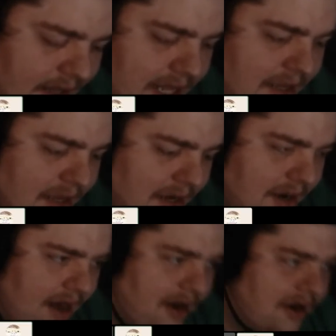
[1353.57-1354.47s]
And like,
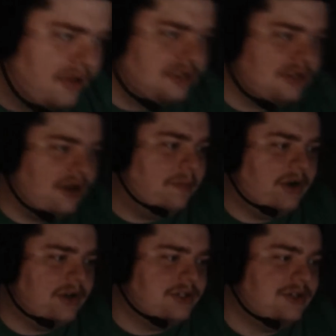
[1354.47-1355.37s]
I don't know, there's a lot of
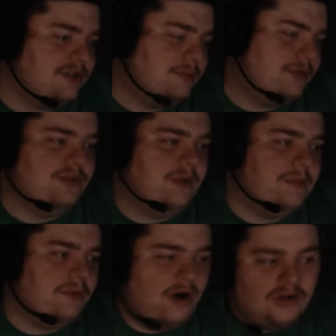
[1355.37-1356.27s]
pressure. There's a bunch of
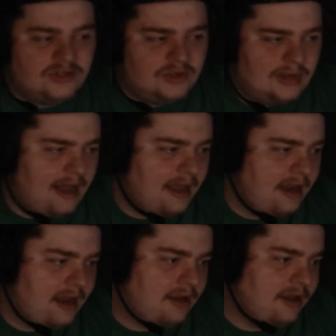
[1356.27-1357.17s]
people also
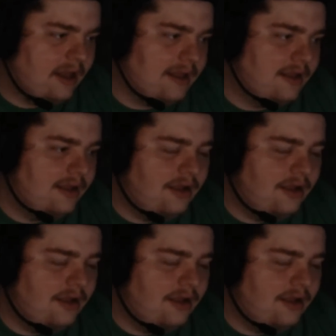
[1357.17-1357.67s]
dieting, and like...